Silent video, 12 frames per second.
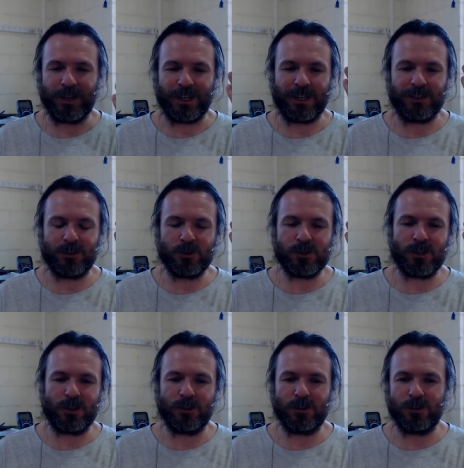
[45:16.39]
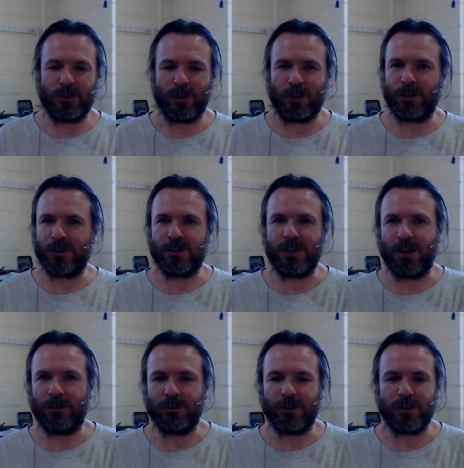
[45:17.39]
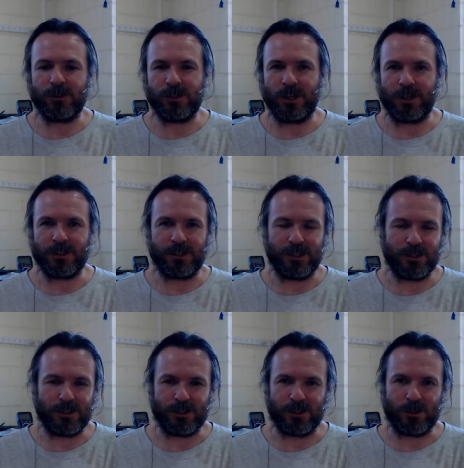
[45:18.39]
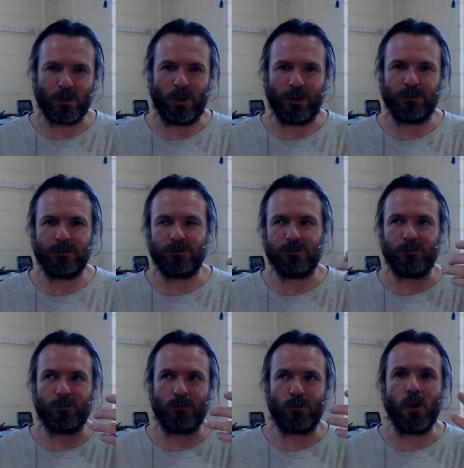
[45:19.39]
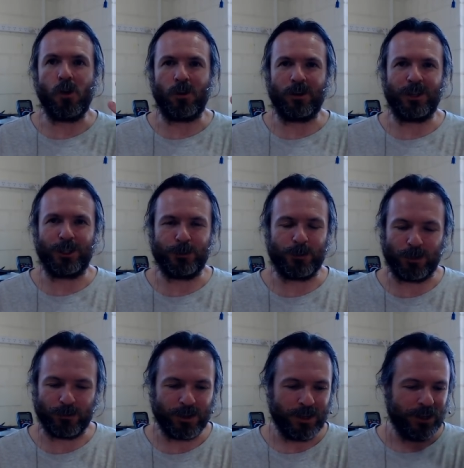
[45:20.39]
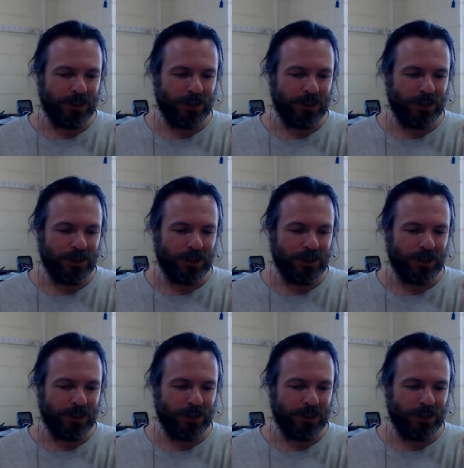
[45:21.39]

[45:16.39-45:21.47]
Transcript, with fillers: and also a lot of the data in those data sets is quite wrong at the moment.